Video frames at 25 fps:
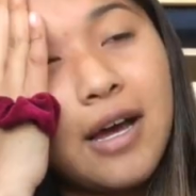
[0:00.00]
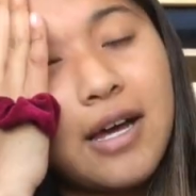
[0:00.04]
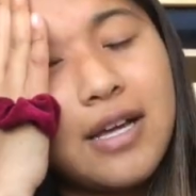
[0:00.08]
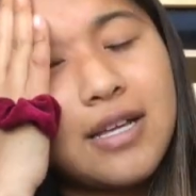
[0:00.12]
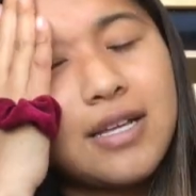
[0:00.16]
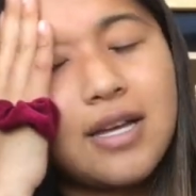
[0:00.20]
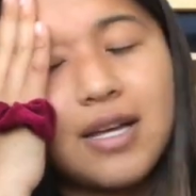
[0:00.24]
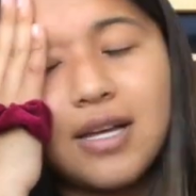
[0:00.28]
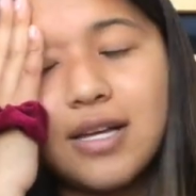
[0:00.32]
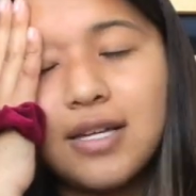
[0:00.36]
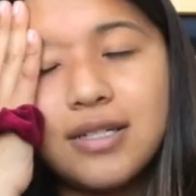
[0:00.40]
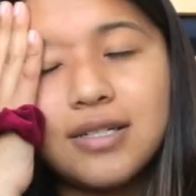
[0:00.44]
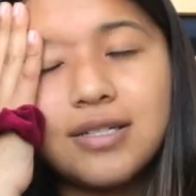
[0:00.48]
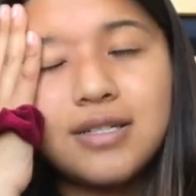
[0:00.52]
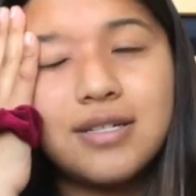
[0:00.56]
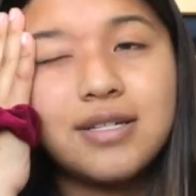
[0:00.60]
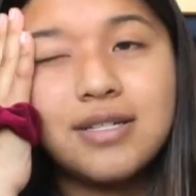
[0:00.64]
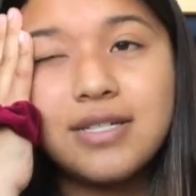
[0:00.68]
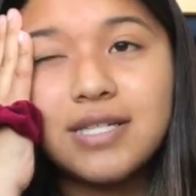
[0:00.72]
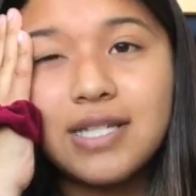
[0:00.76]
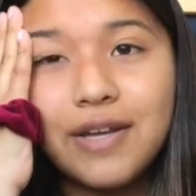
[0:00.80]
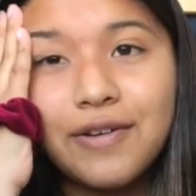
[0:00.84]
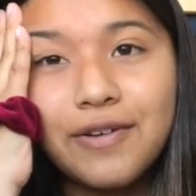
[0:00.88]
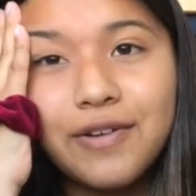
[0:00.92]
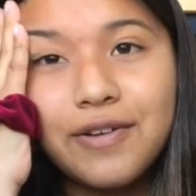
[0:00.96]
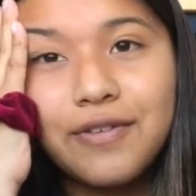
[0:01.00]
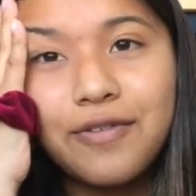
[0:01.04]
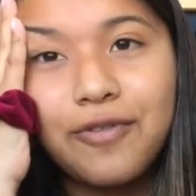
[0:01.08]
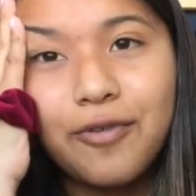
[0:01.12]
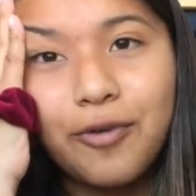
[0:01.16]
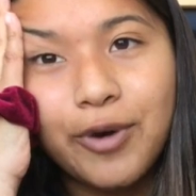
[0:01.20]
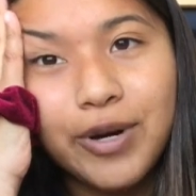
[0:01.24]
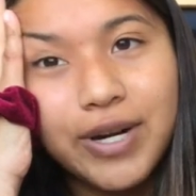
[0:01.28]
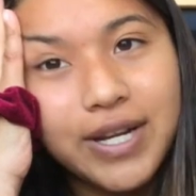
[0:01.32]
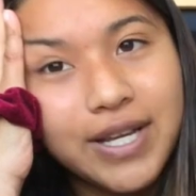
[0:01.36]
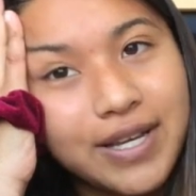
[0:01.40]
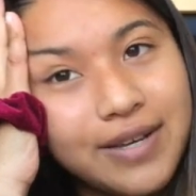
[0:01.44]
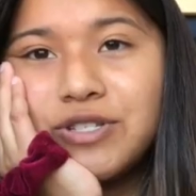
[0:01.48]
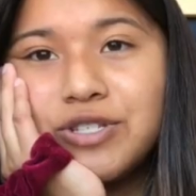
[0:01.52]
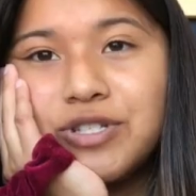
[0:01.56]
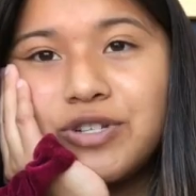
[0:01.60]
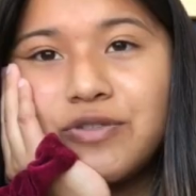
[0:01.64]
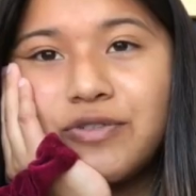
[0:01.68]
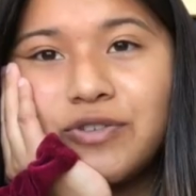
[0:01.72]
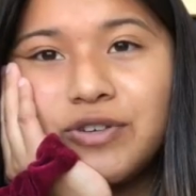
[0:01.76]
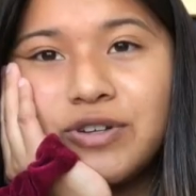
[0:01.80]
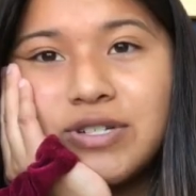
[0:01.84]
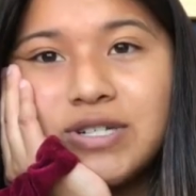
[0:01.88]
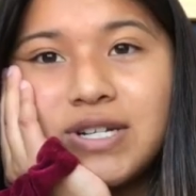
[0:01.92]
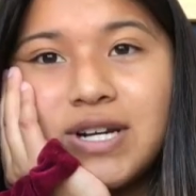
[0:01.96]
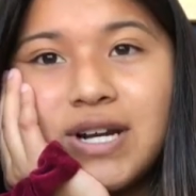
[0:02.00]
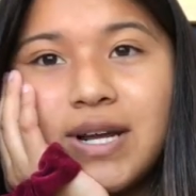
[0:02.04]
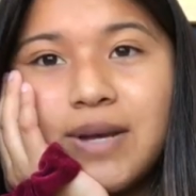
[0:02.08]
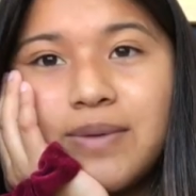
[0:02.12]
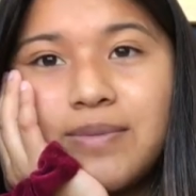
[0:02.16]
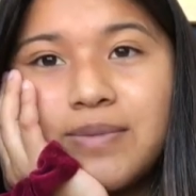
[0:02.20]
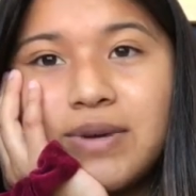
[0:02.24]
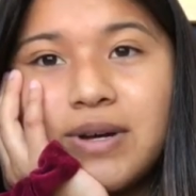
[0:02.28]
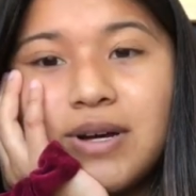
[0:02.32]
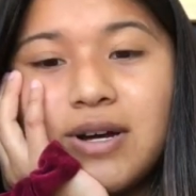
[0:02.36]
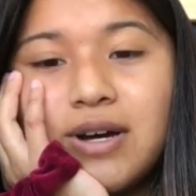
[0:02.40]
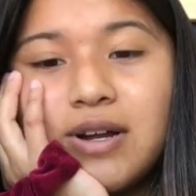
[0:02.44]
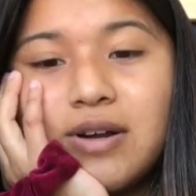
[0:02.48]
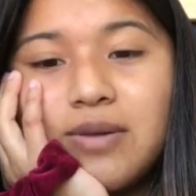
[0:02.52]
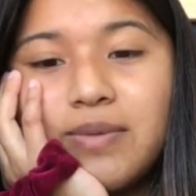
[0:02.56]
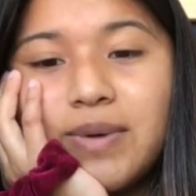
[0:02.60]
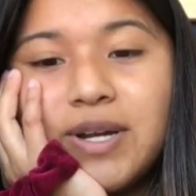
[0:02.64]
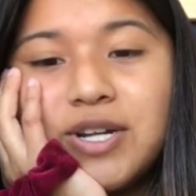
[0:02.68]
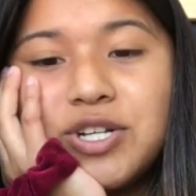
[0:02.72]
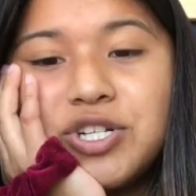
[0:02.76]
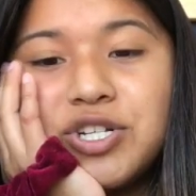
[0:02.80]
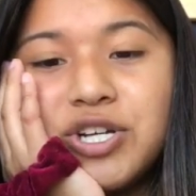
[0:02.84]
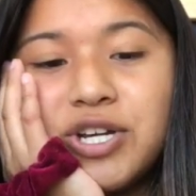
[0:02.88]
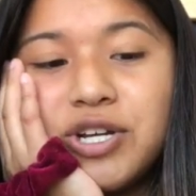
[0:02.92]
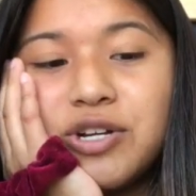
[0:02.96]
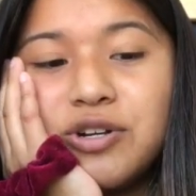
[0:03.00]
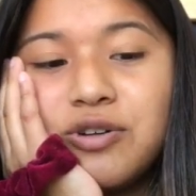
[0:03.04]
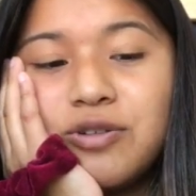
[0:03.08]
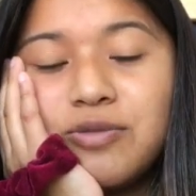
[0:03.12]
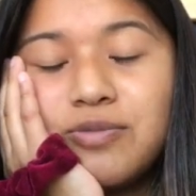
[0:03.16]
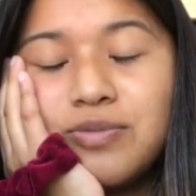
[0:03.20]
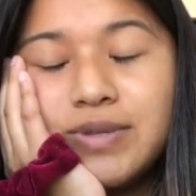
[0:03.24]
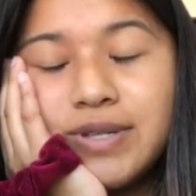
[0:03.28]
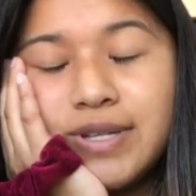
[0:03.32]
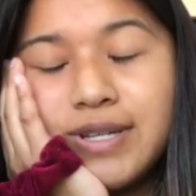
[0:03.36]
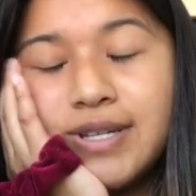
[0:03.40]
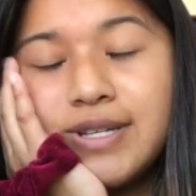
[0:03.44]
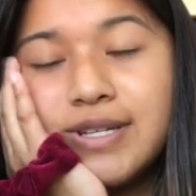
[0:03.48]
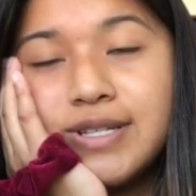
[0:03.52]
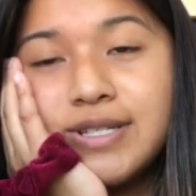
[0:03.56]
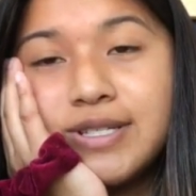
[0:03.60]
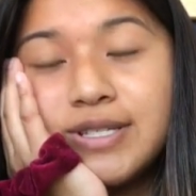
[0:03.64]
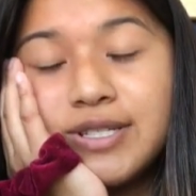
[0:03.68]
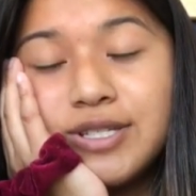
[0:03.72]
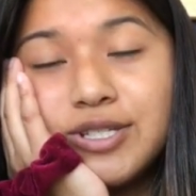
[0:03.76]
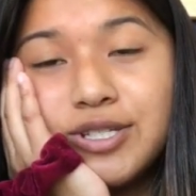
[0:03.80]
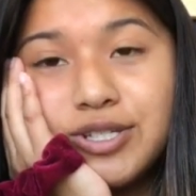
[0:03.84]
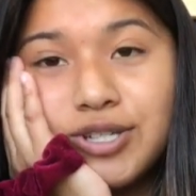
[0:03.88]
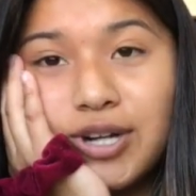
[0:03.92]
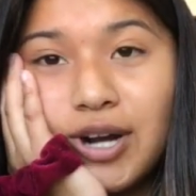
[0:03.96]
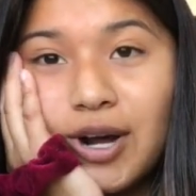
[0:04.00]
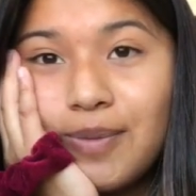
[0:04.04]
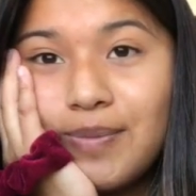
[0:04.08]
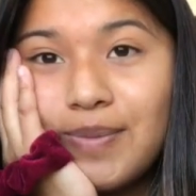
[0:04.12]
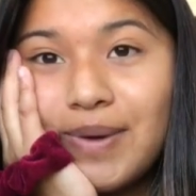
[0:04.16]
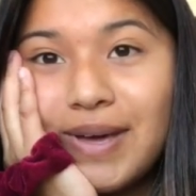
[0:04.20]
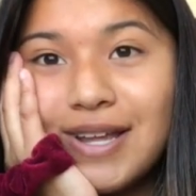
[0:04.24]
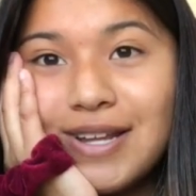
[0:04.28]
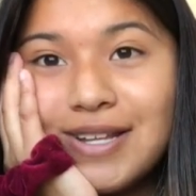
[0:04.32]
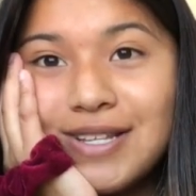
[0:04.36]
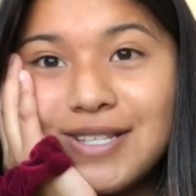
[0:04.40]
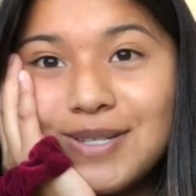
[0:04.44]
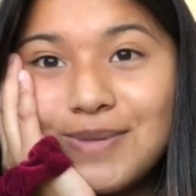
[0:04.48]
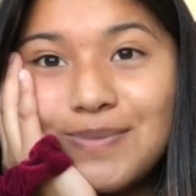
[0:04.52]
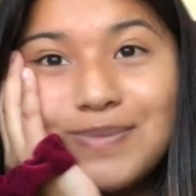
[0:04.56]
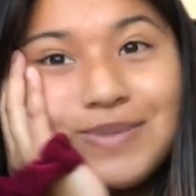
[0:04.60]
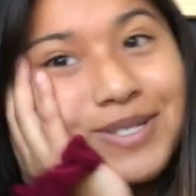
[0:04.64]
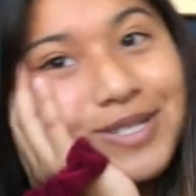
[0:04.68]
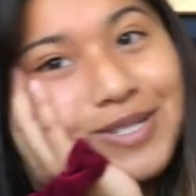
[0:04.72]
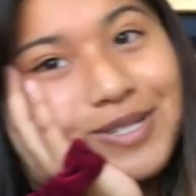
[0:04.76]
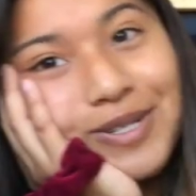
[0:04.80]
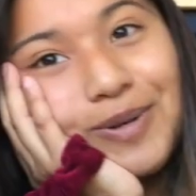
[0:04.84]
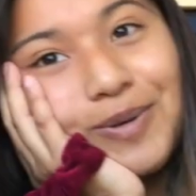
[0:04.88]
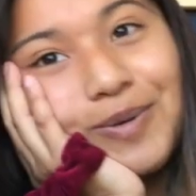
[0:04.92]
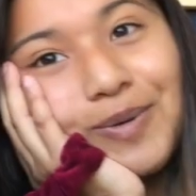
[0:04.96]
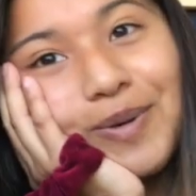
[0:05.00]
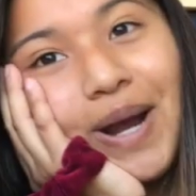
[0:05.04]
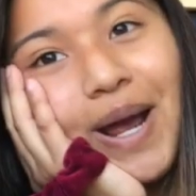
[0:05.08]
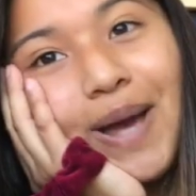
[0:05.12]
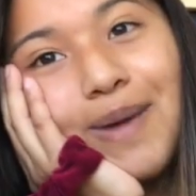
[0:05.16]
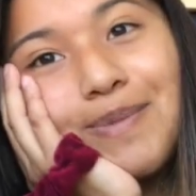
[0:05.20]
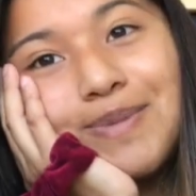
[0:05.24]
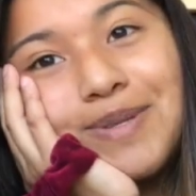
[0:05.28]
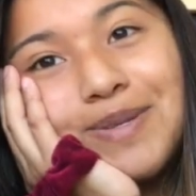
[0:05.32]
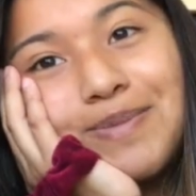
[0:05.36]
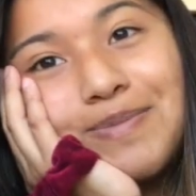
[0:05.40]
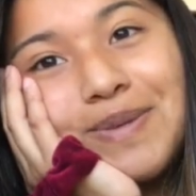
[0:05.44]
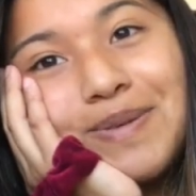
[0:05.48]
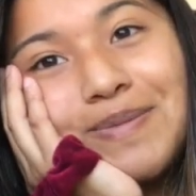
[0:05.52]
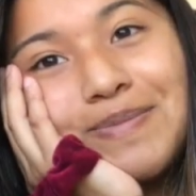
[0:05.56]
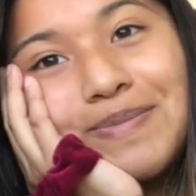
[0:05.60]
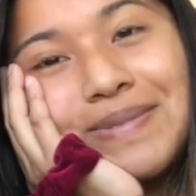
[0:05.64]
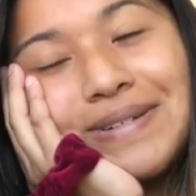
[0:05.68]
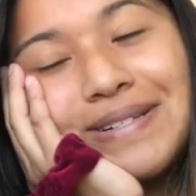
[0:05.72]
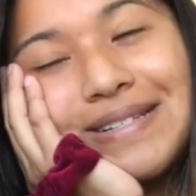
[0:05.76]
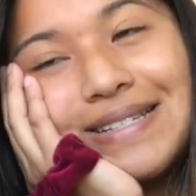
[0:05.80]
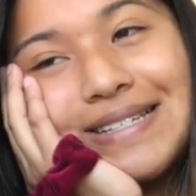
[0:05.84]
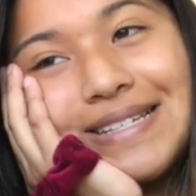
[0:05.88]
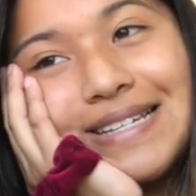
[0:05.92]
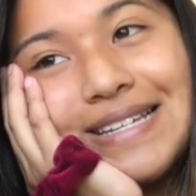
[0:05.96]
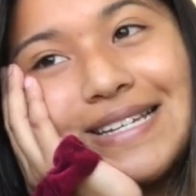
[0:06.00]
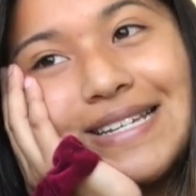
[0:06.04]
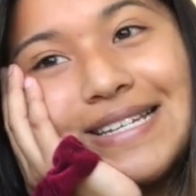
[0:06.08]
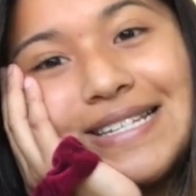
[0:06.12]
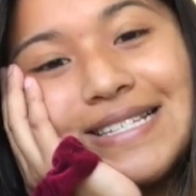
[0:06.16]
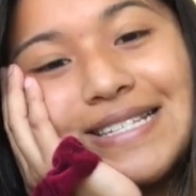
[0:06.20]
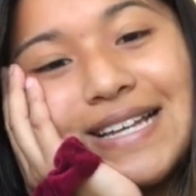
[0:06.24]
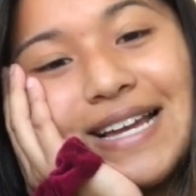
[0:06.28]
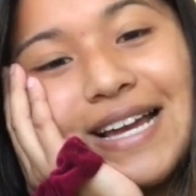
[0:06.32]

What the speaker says: 7:40. If this is your first time on my channel, please stop and subscribe to me, please.